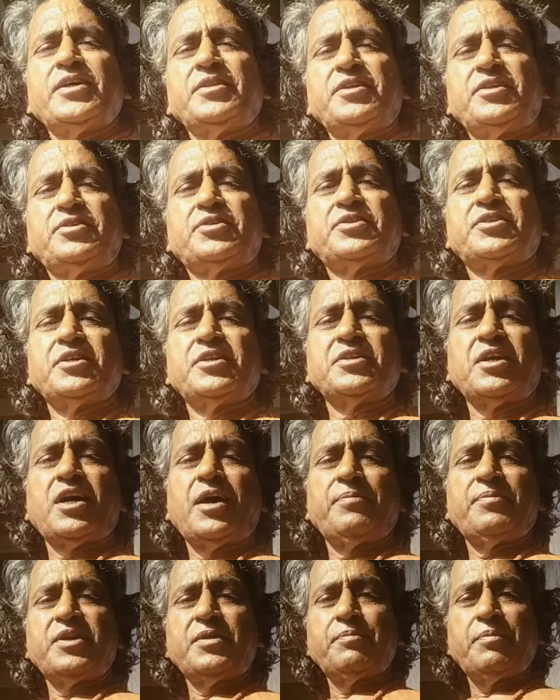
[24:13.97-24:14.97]
These days
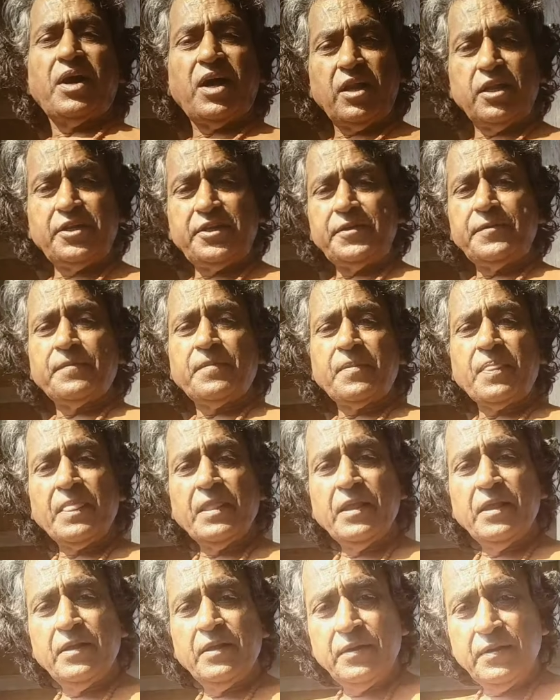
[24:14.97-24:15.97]
I'm in Bali.
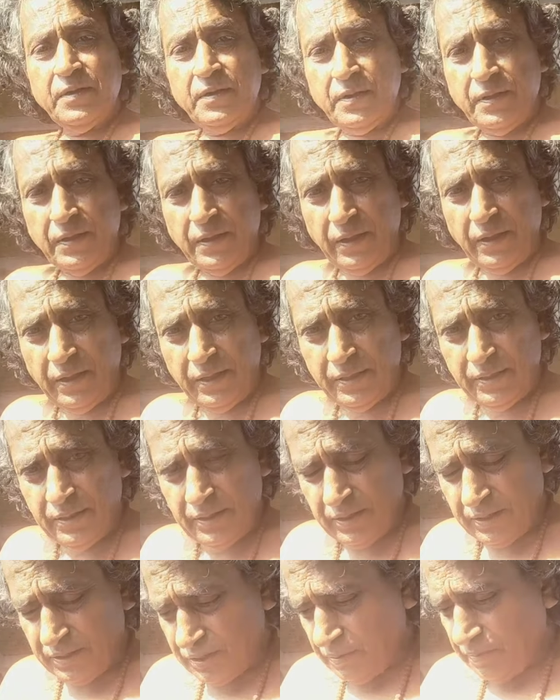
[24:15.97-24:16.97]

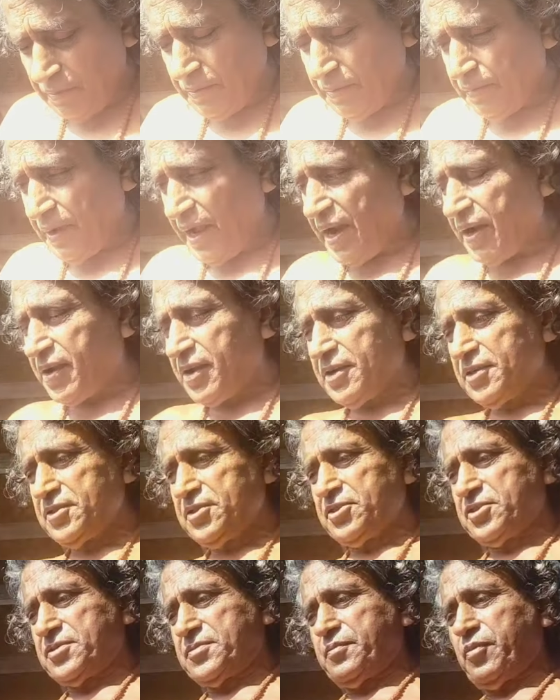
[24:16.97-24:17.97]
And some
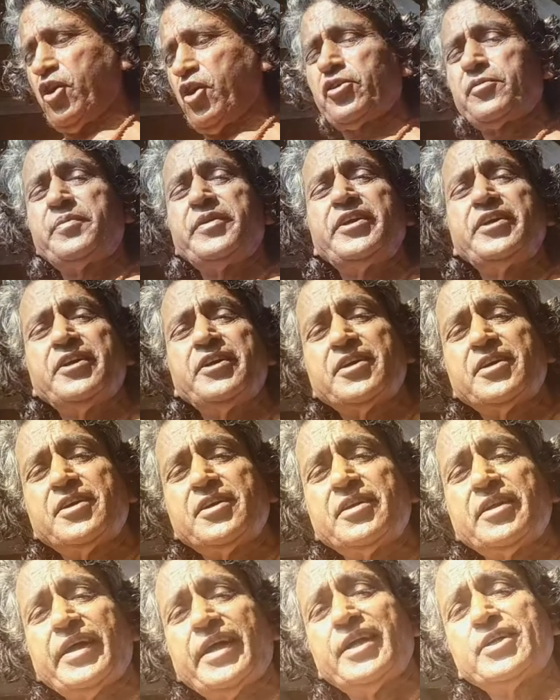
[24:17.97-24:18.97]
Americans brought me
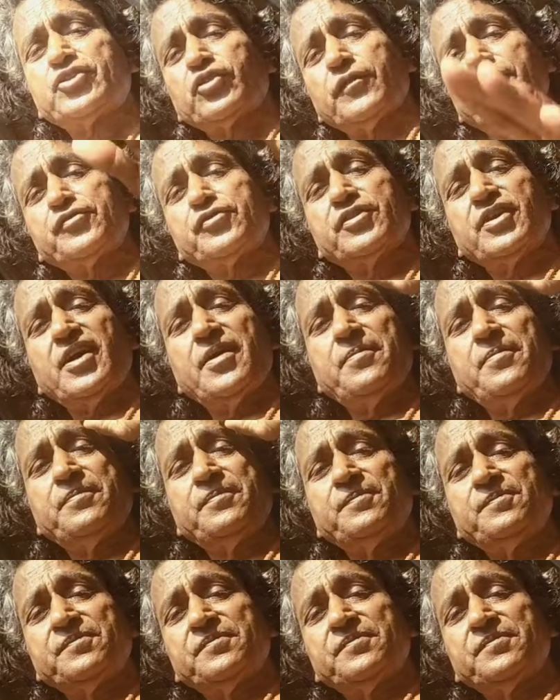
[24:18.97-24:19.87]
here. Hats off to them.